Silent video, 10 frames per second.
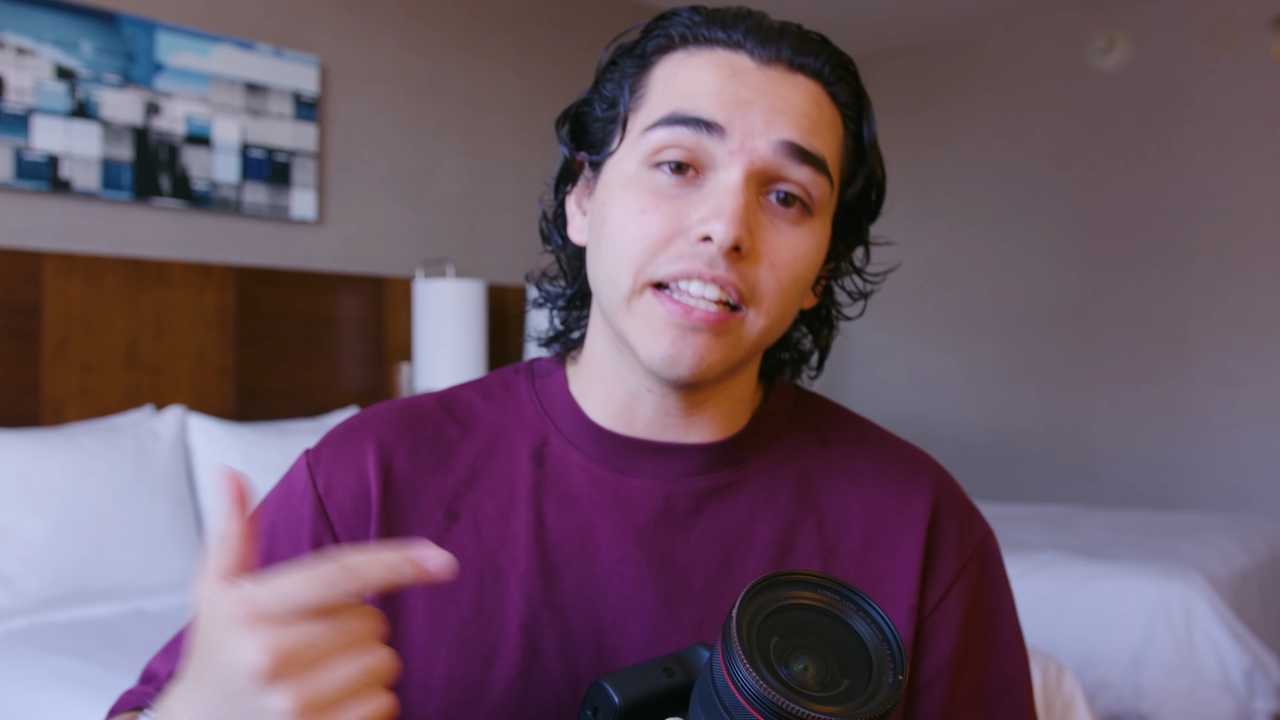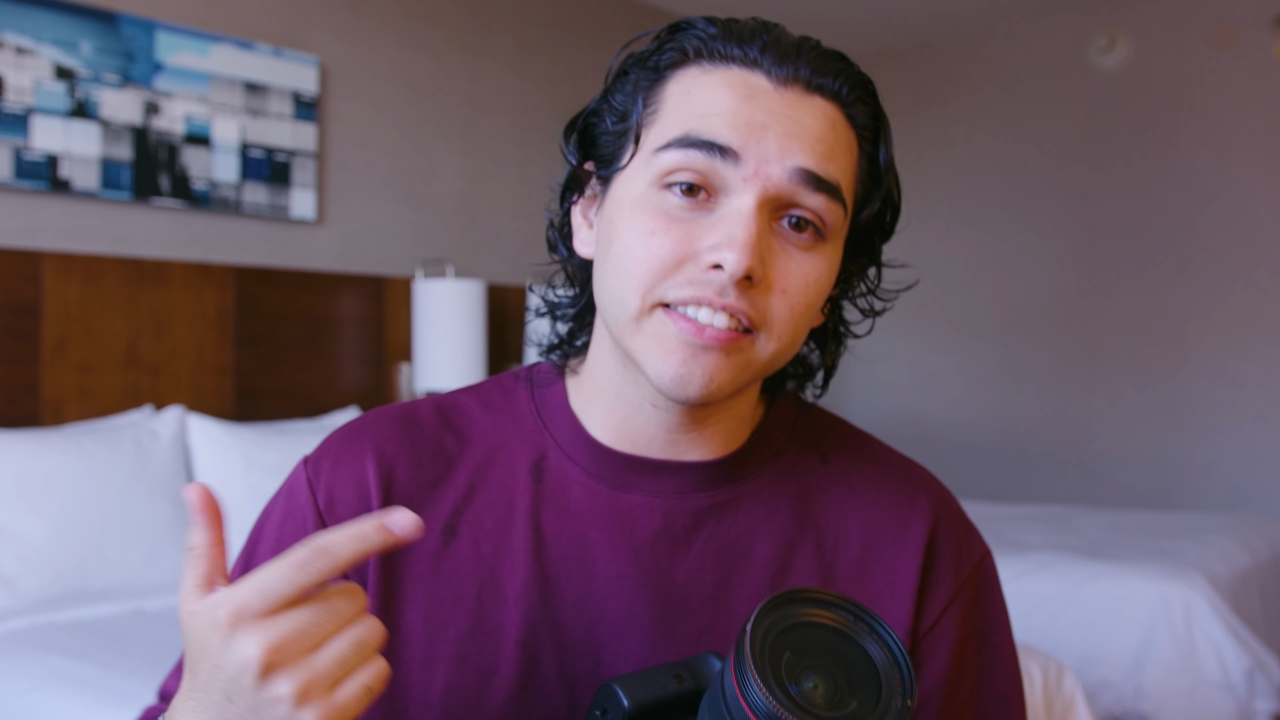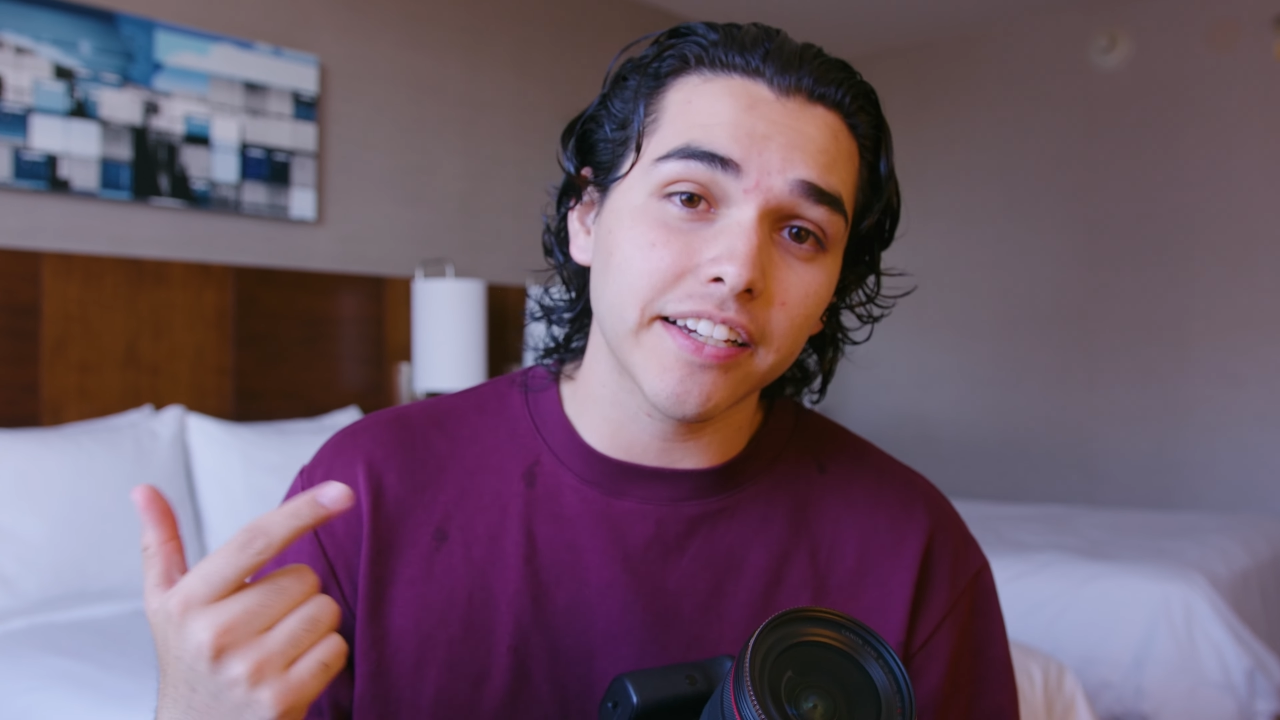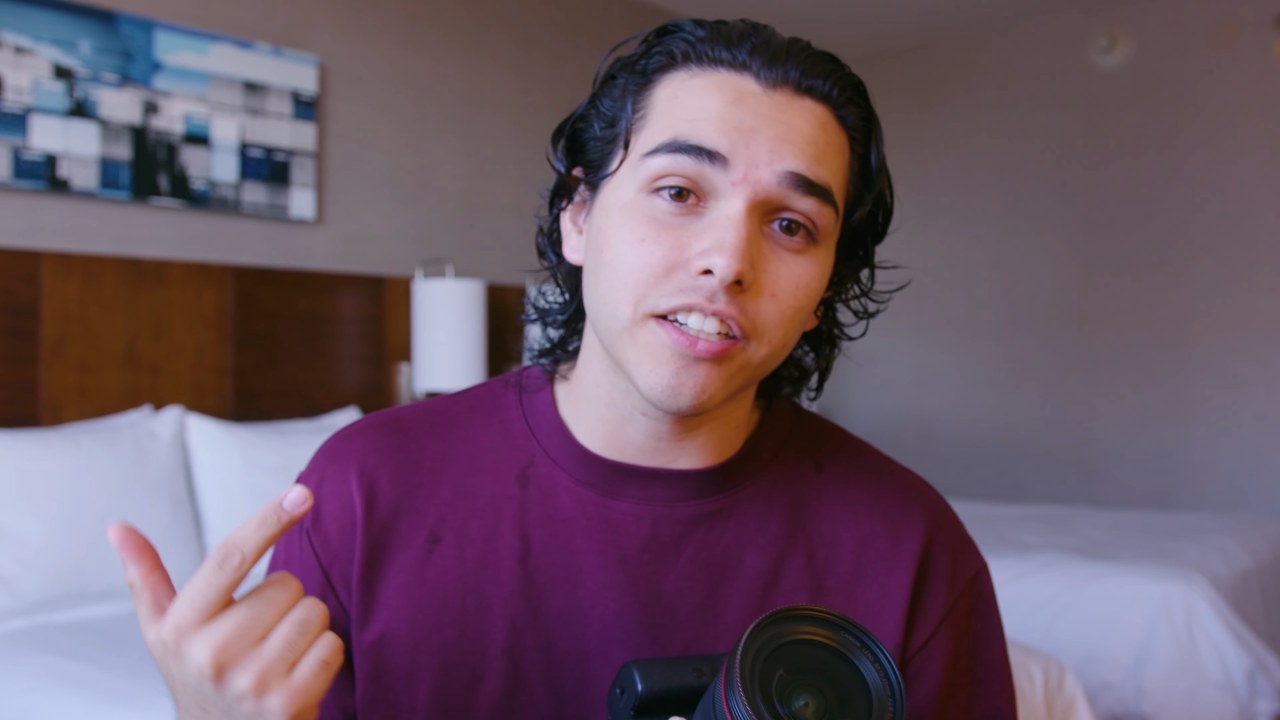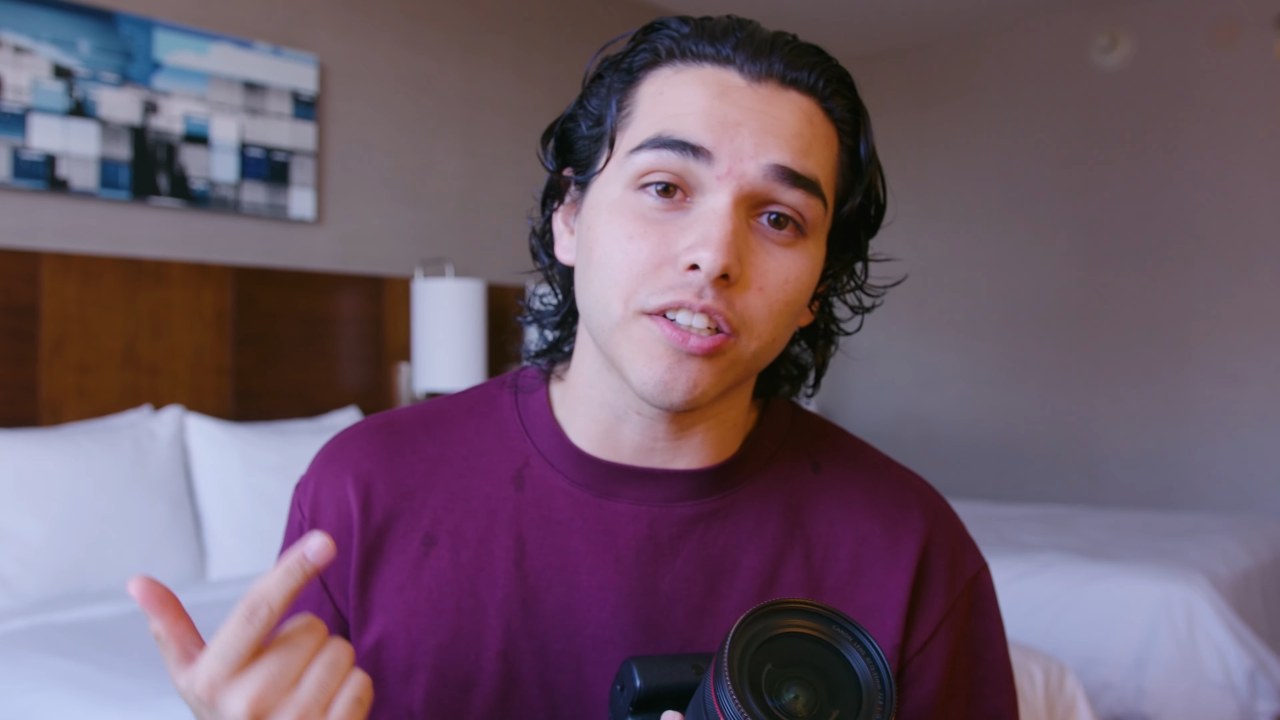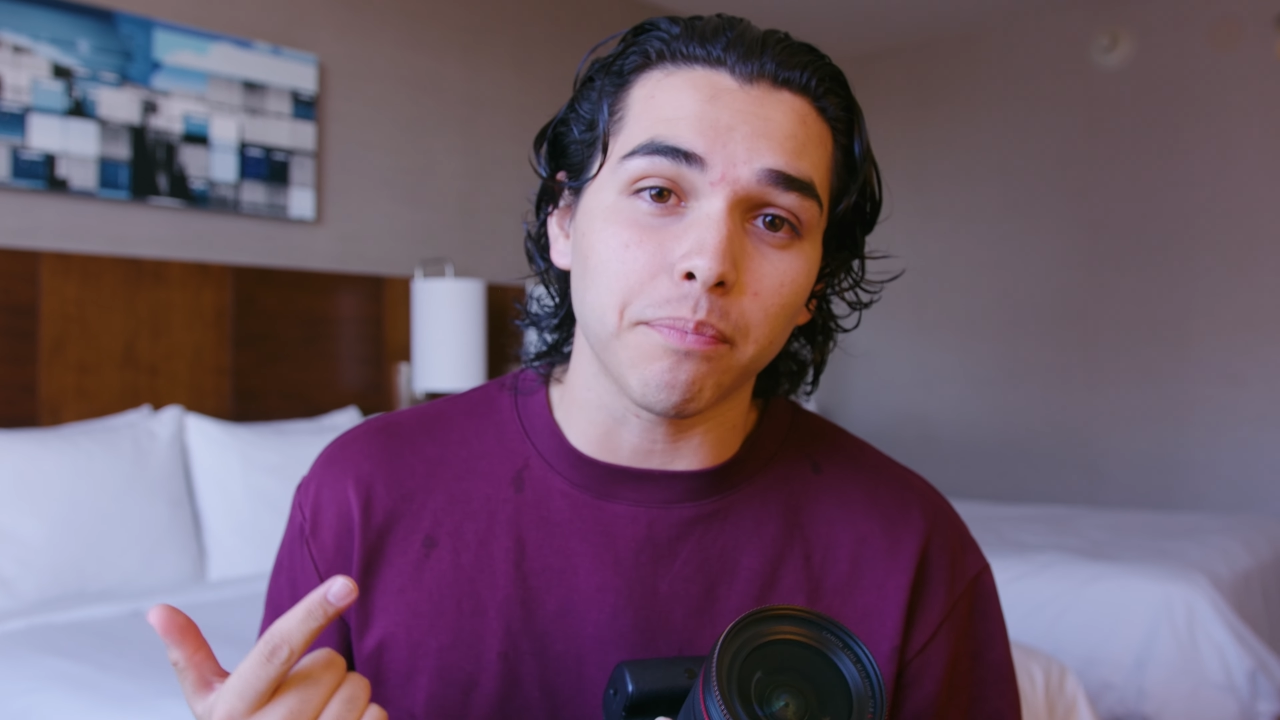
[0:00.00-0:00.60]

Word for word: inside of your